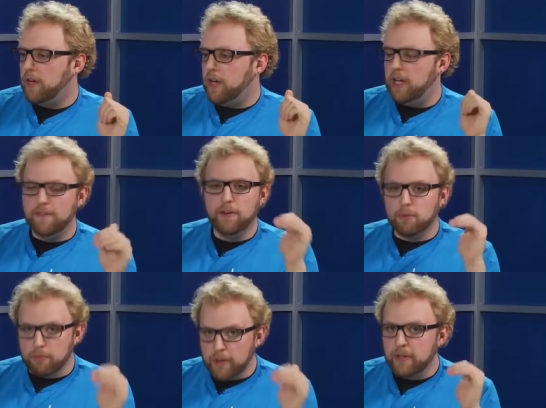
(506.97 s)
And if you're
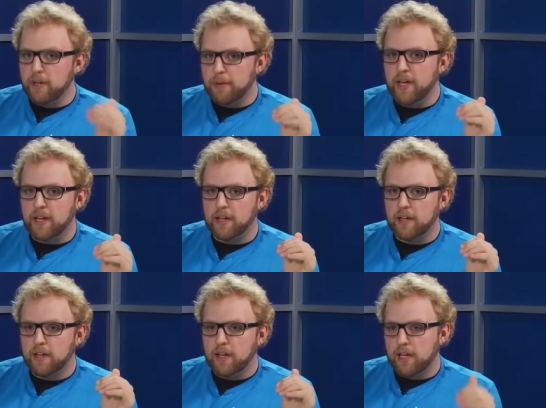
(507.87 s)
really big,
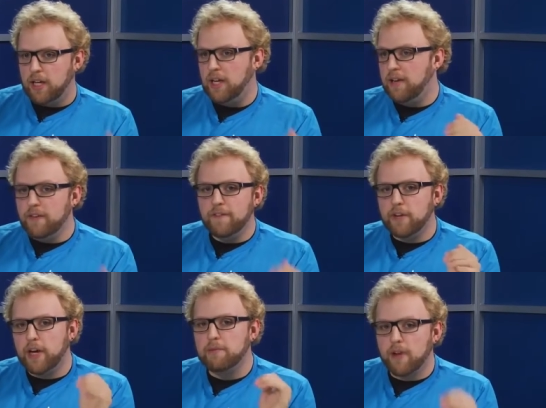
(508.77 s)
even if your
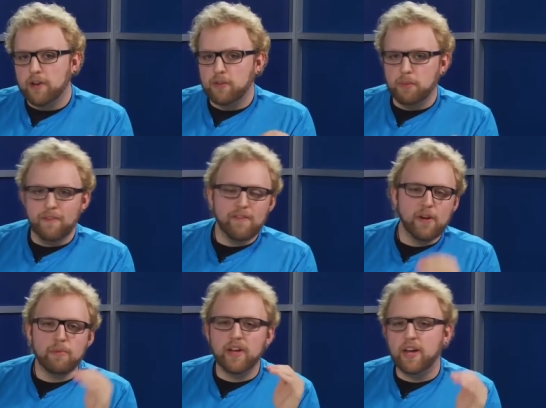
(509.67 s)
game's awesome, even if I
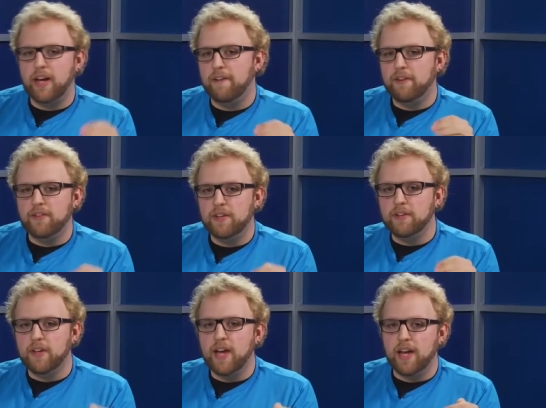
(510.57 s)
play it every
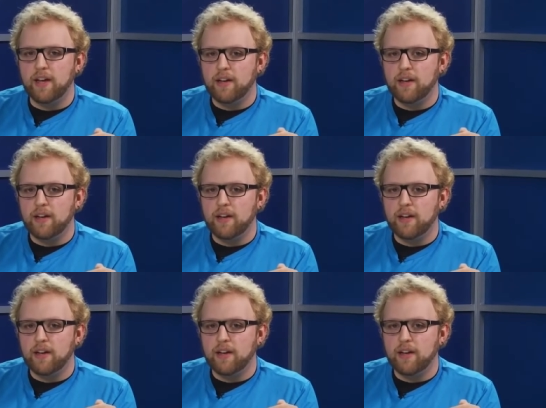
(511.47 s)
single day,